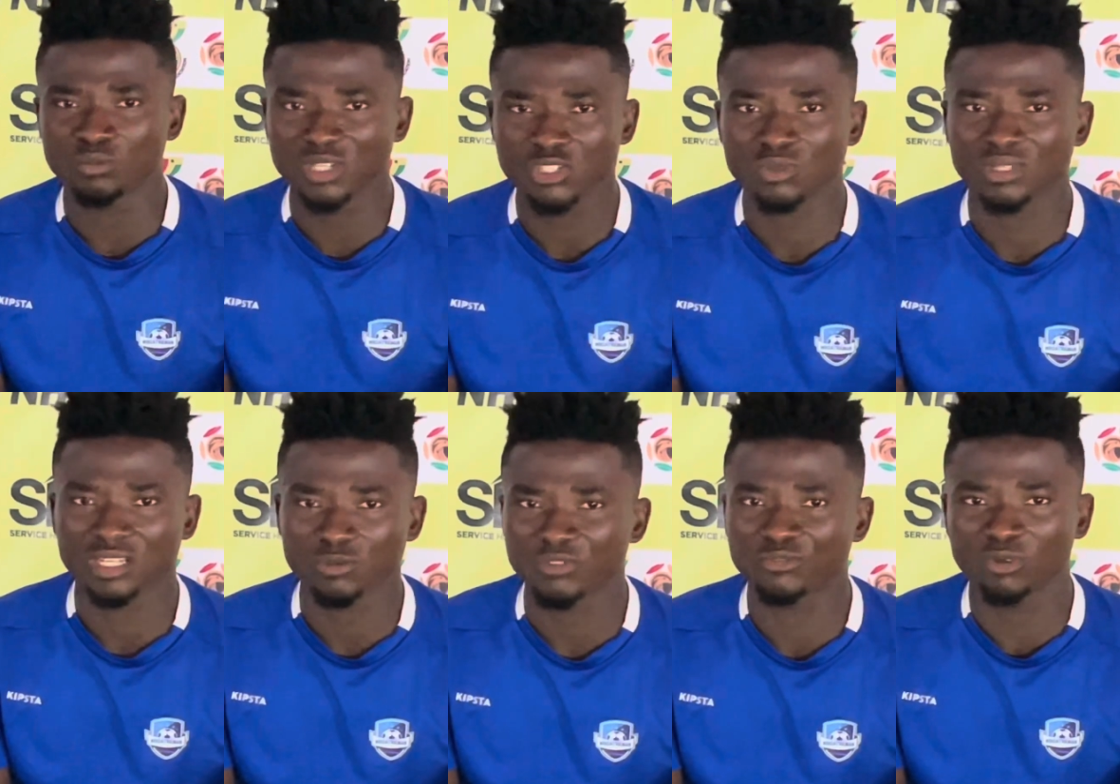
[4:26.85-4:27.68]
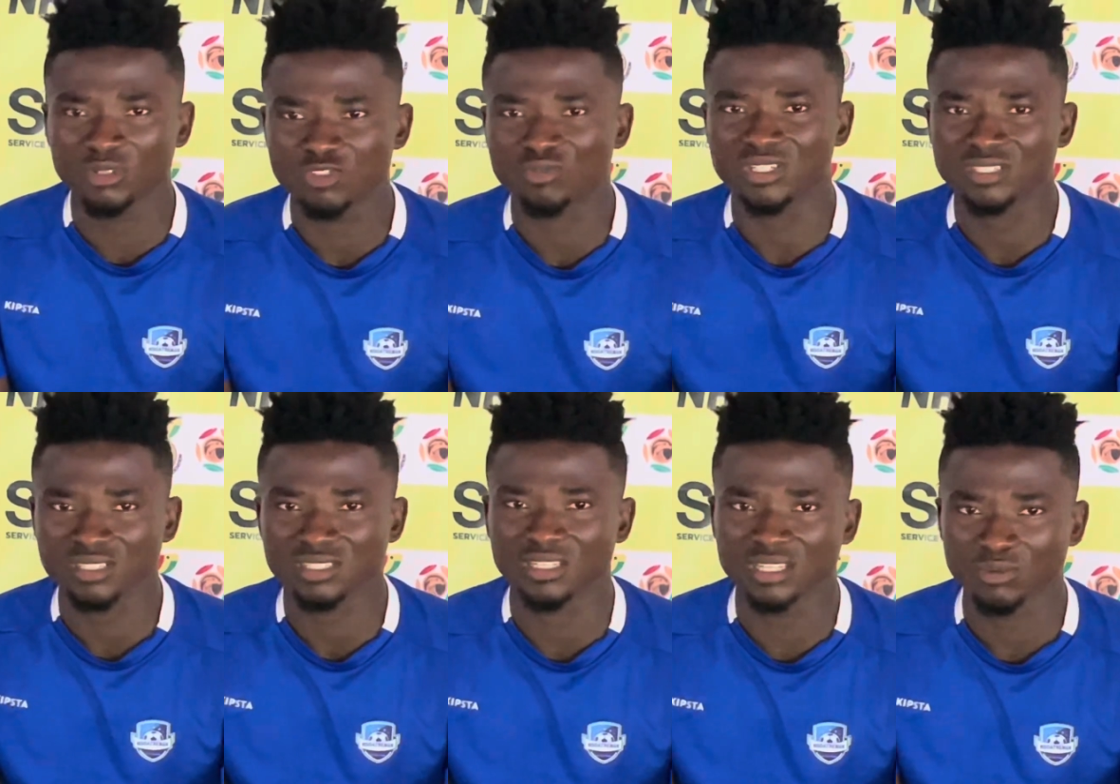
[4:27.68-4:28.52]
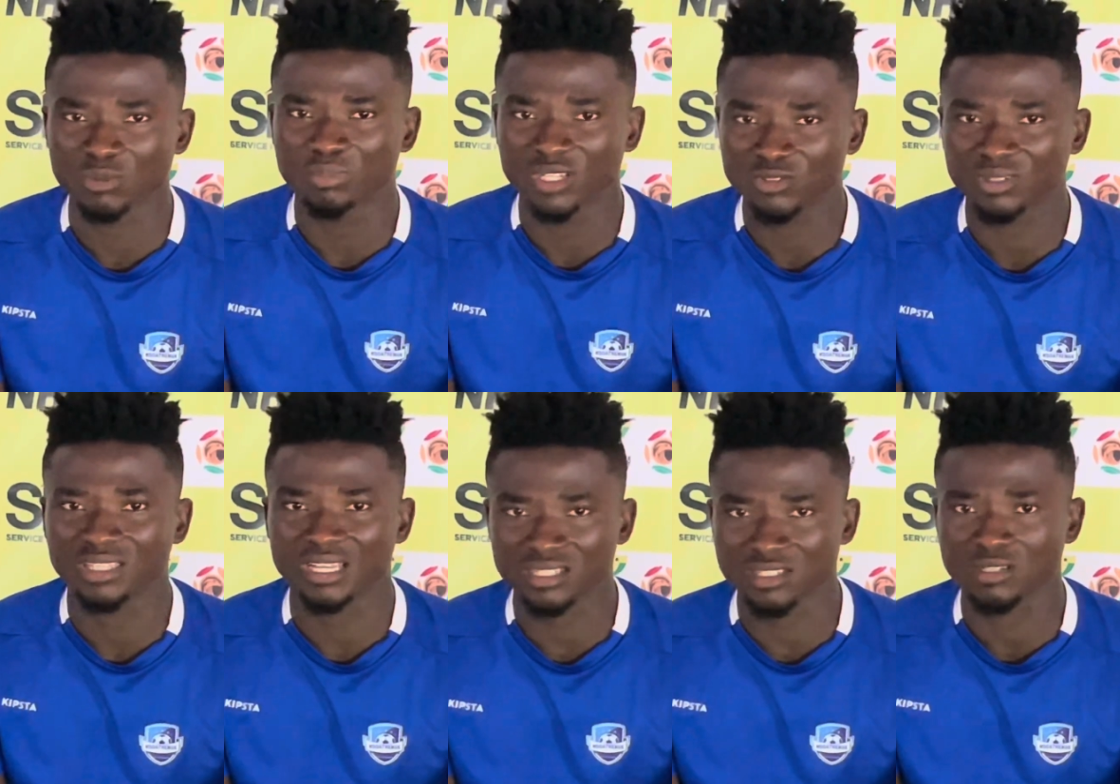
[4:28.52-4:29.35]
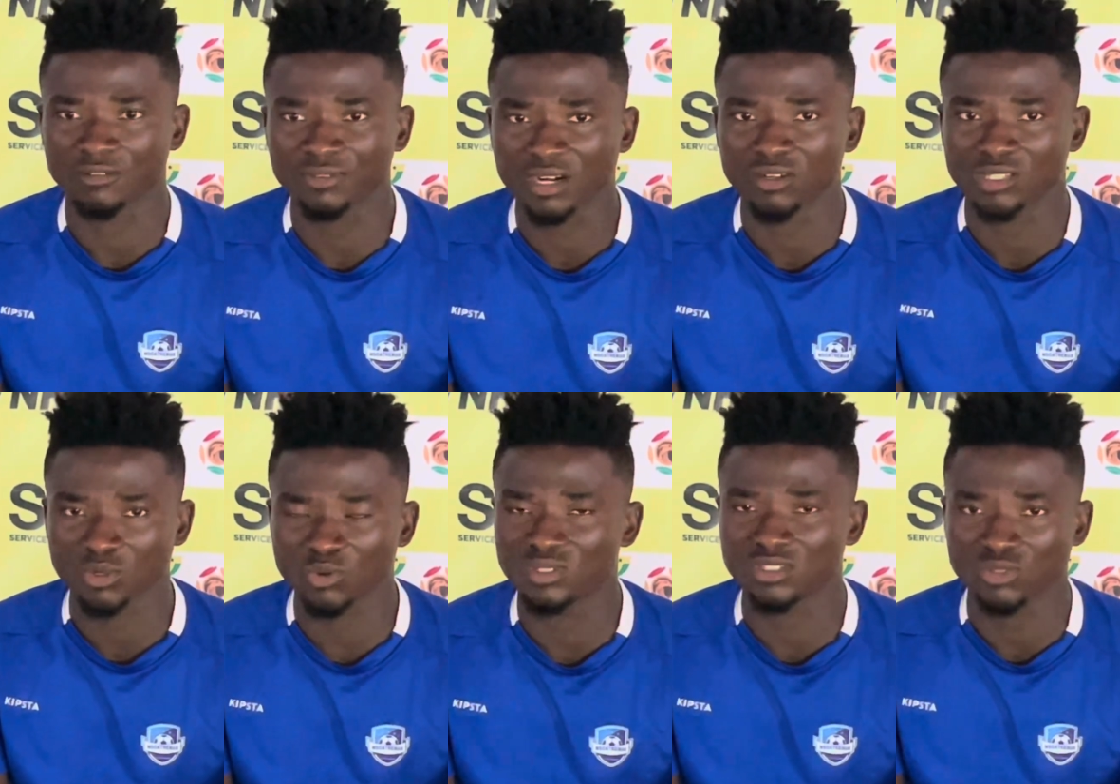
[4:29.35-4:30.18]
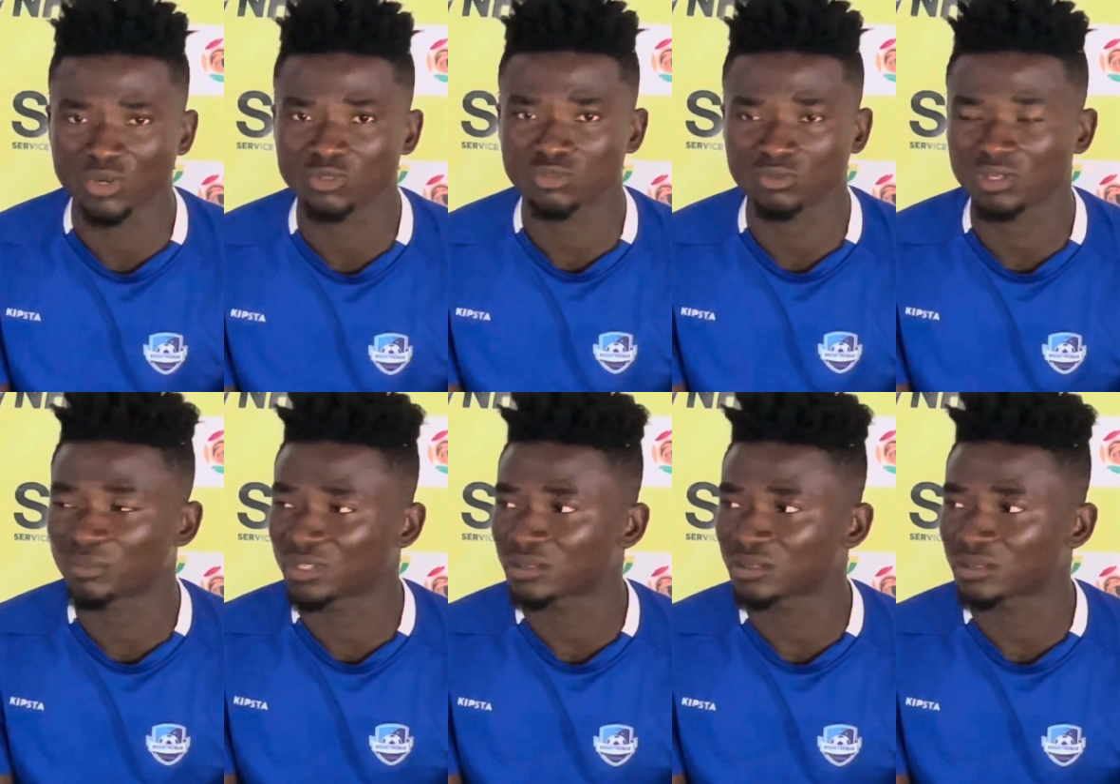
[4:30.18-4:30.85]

make sure that we follow instructions and then we play to the tactics of how the coach is going to give us.